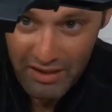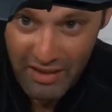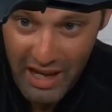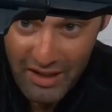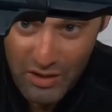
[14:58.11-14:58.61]

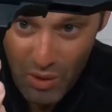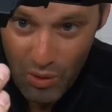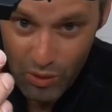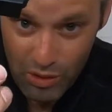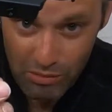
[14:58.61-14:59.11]
That is
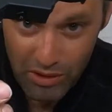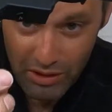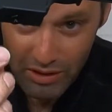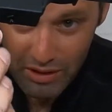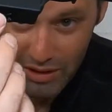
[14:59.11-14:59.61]
horrible.